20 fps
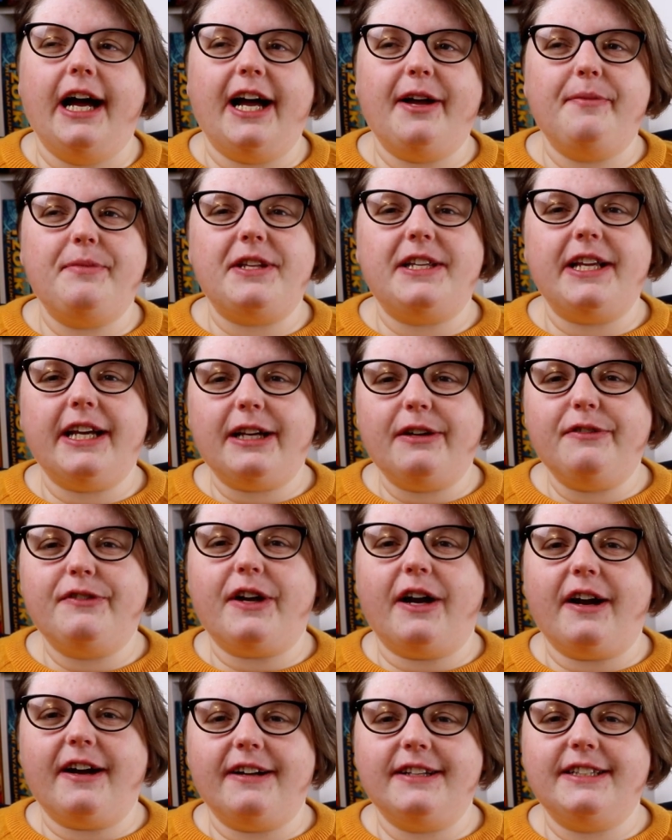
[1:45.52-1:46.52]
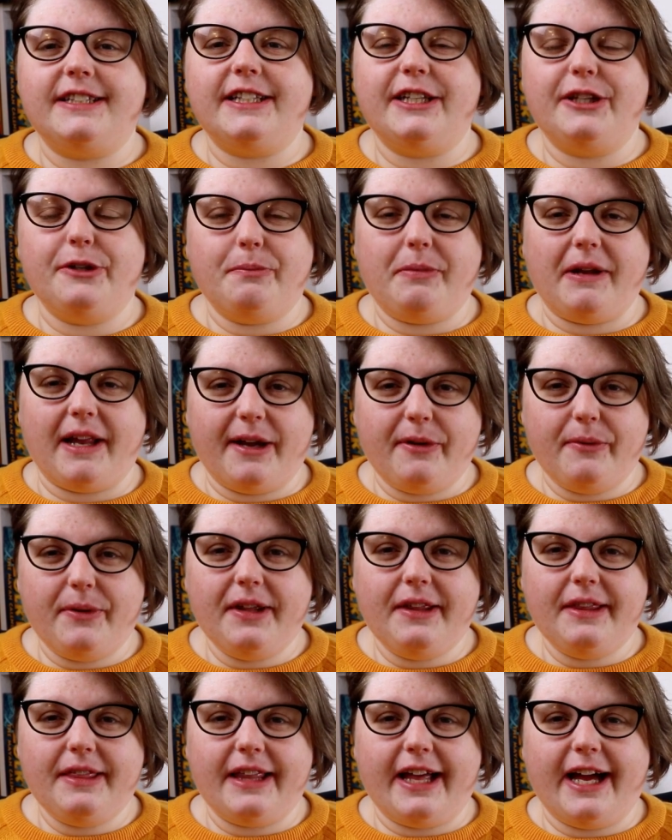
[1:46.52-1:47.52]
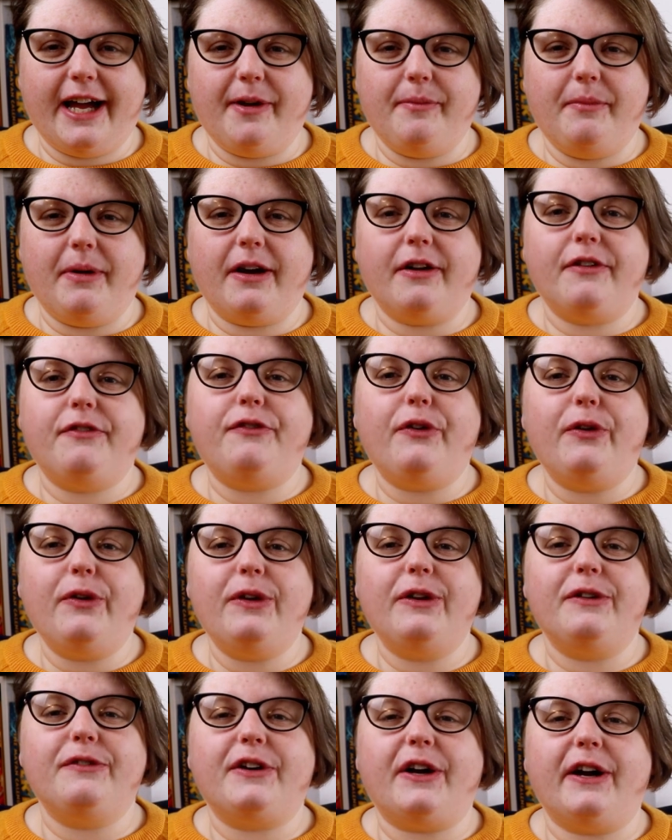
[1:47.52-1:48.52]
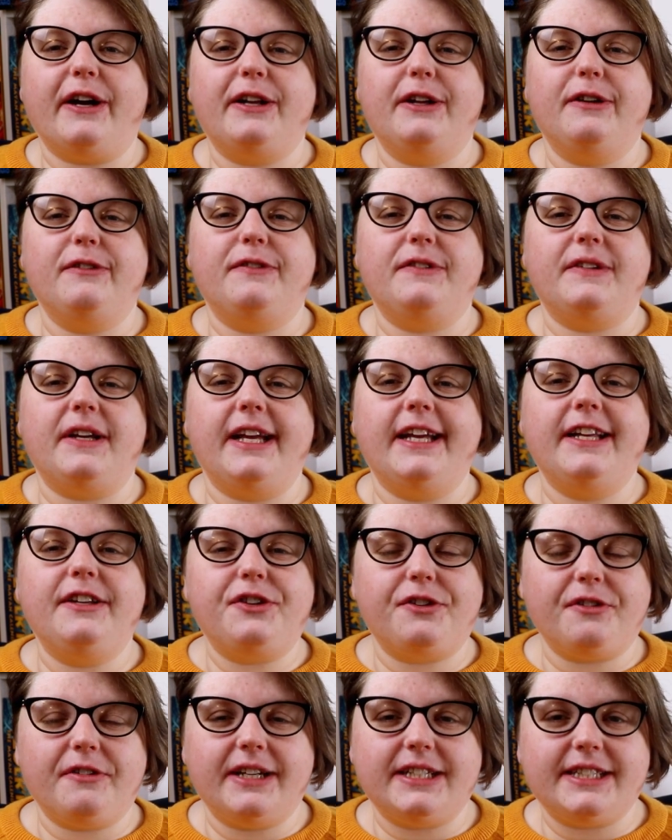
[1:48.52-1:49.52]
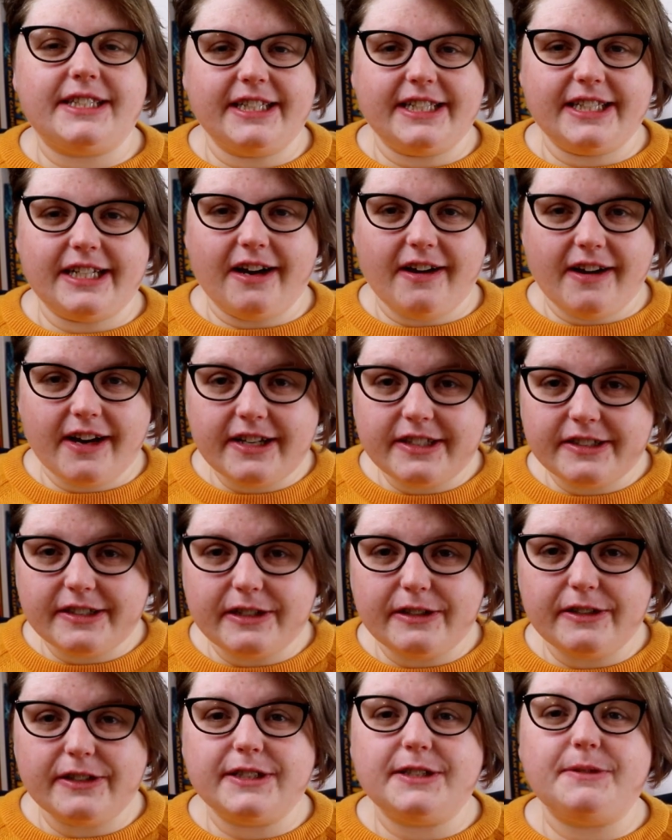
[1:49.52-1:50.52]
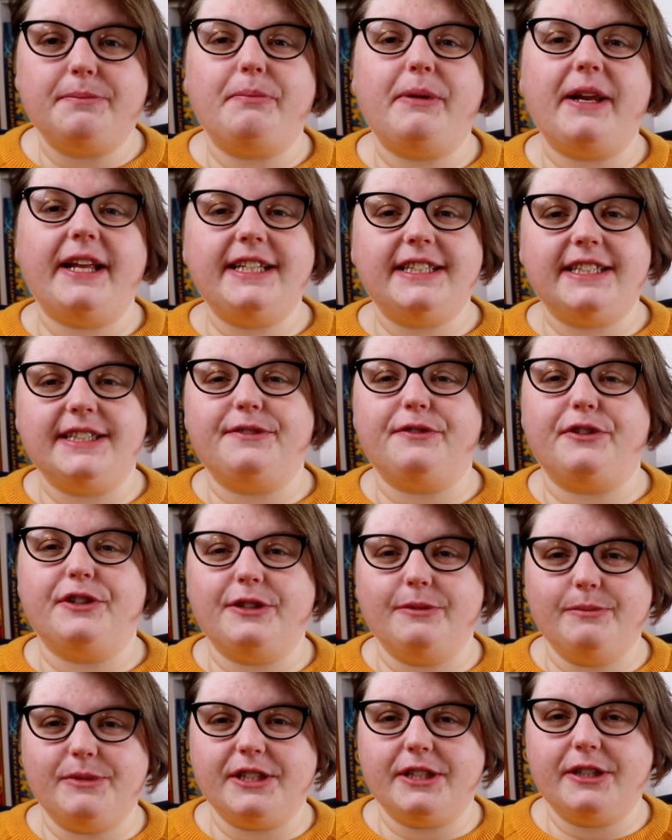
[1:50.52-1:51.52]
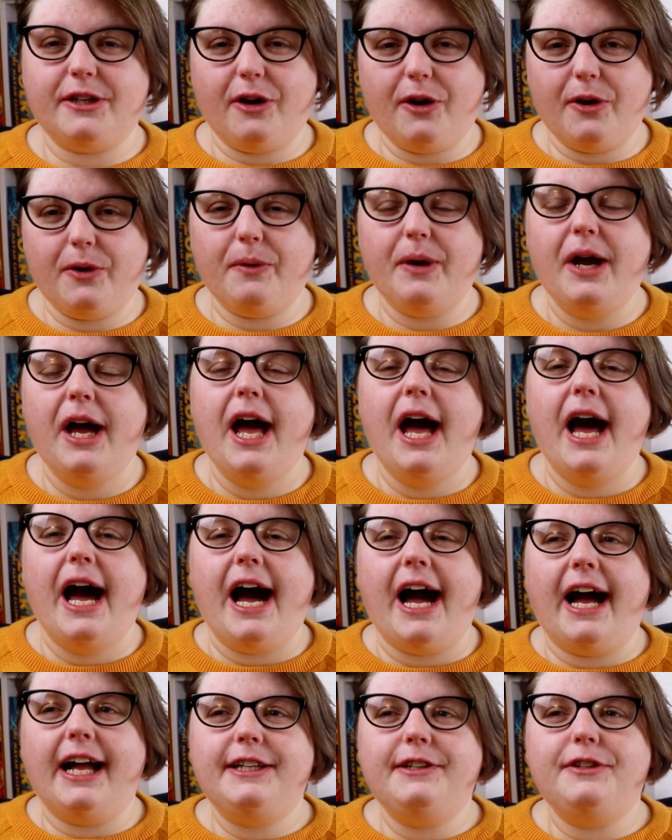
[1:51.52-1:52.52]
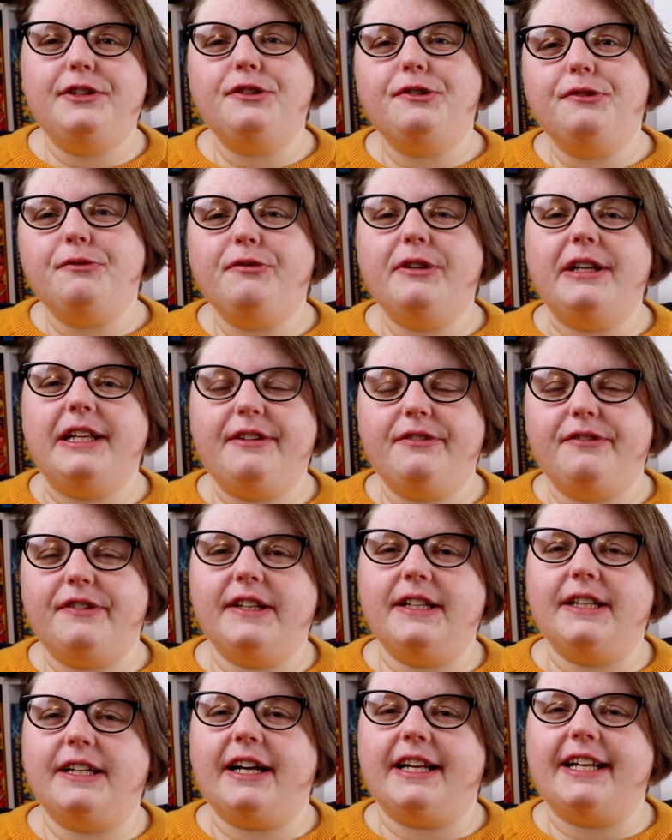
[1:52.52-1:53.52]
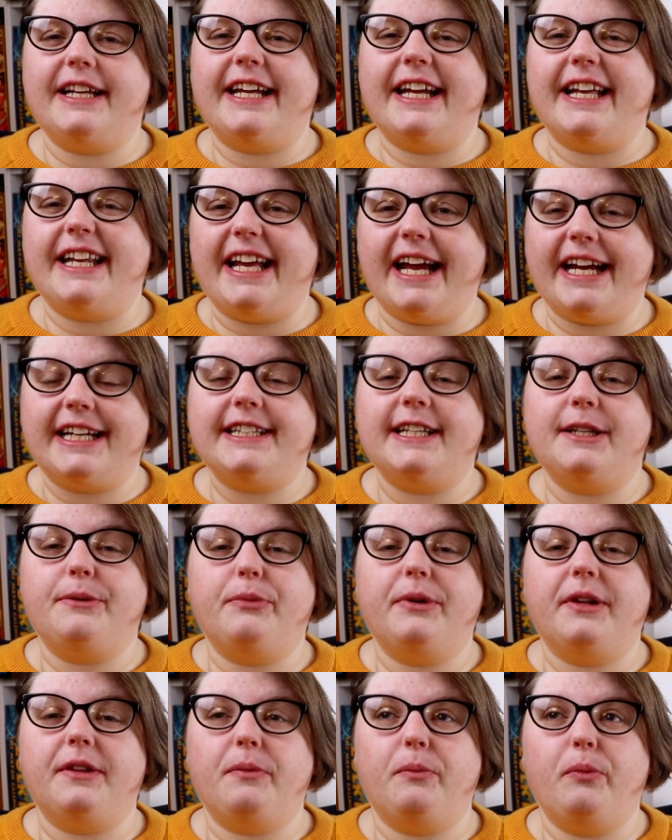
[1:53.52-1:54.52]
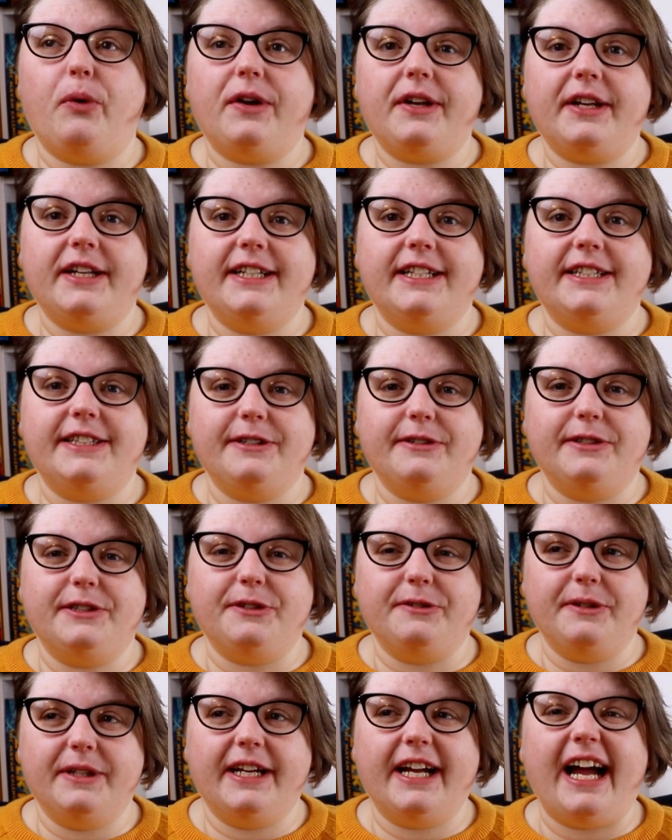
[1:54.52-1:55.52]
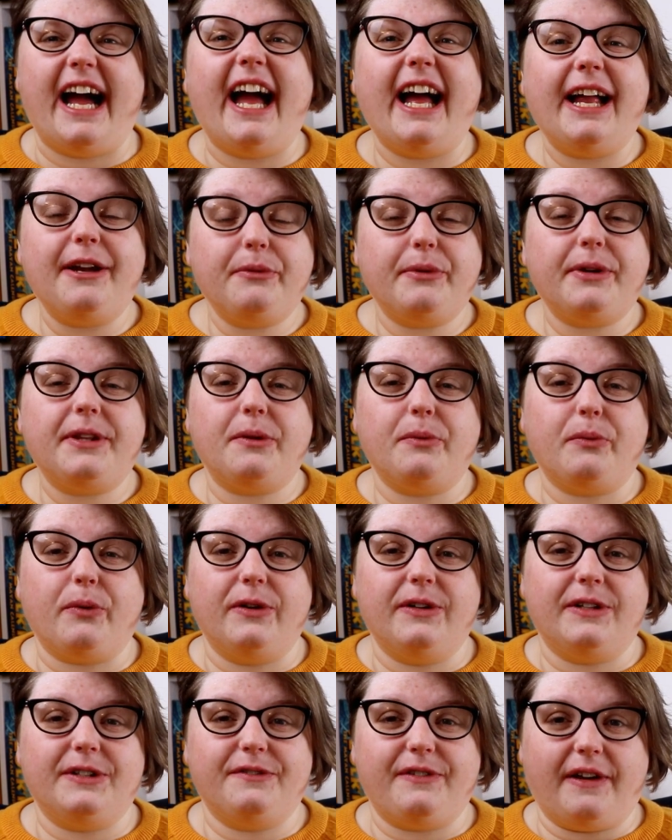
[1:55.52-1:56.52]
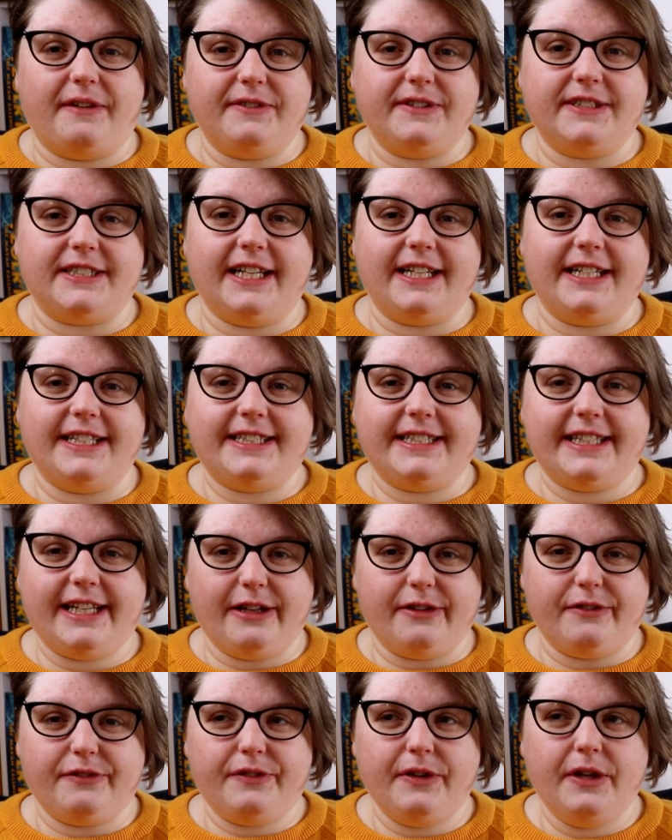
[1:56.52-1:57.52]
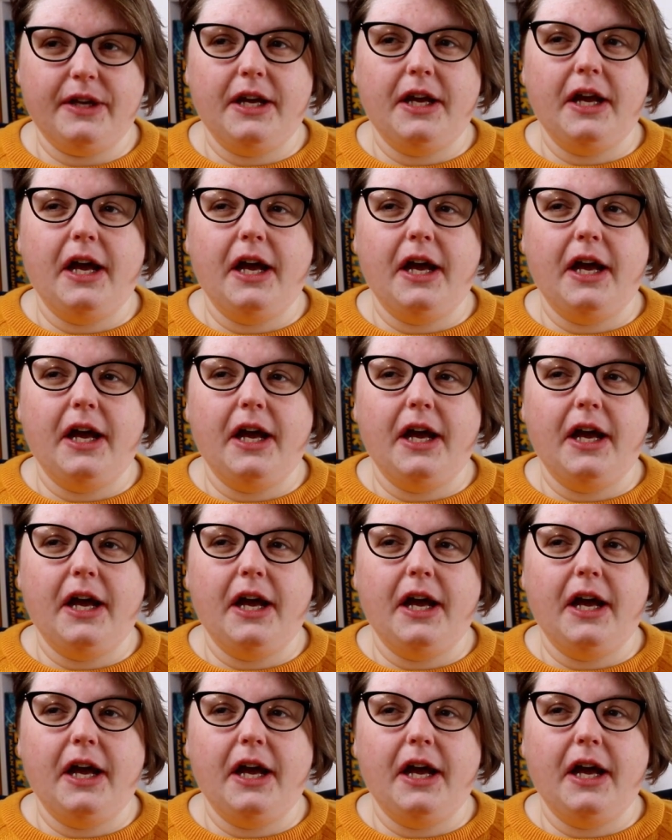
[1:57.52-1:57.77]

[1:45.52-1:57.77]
Um, the deck of cards that you play with um, are full of kind of interesting characters, places for them to go, and you do really feel kind of connected with what it is you're doing and with the world of Everdell itself.